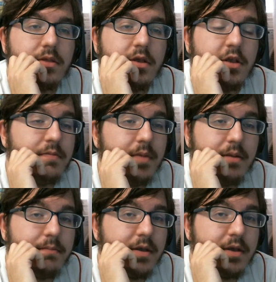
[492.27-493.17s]
He's
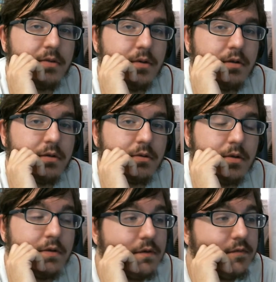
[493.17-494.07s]
been playing Nuclear Throne.
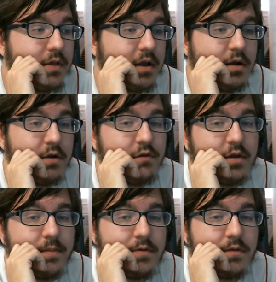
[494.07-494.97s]
He's over like 100
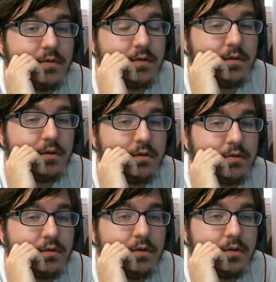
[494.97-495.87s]
episodes of Nuclear
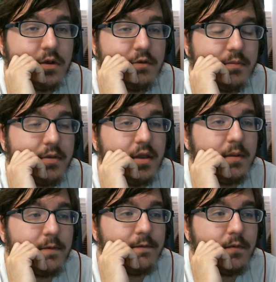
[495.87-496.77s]
Throne. He's been playing
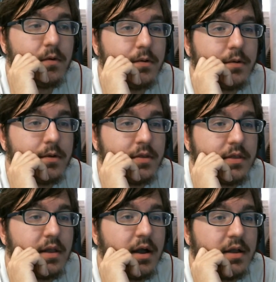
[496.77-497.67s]
it before it
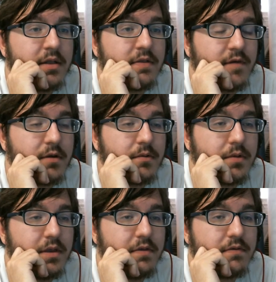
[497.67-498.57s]
got its final
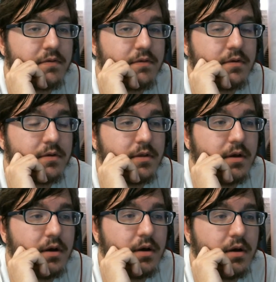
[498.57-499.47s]
release on
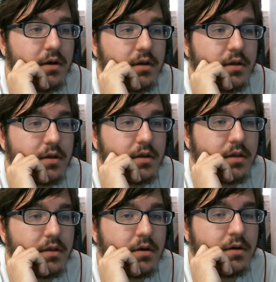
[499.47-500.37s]
the
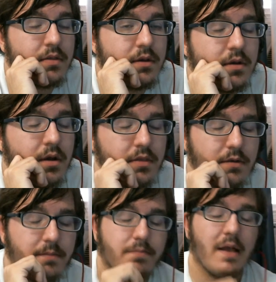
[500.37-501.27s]

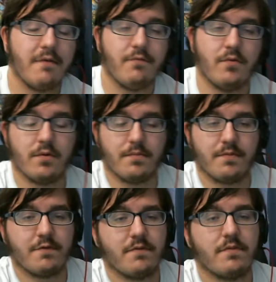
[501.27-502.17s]
other
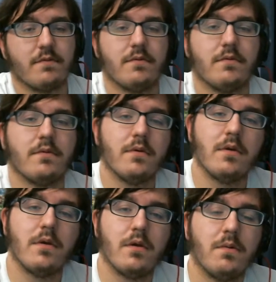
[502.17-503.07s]
platforms.
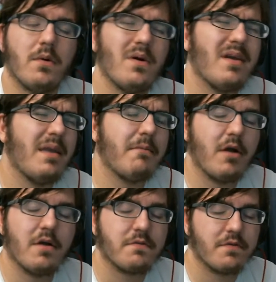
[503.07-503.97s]
Well, game
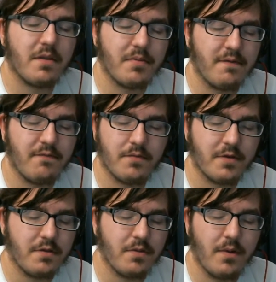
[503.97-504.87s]
consoles, not platforms.
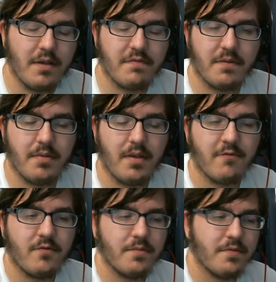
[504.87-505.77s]
I don't know why I say
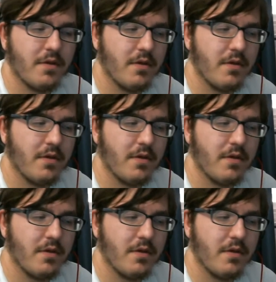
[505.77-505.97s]
platforms.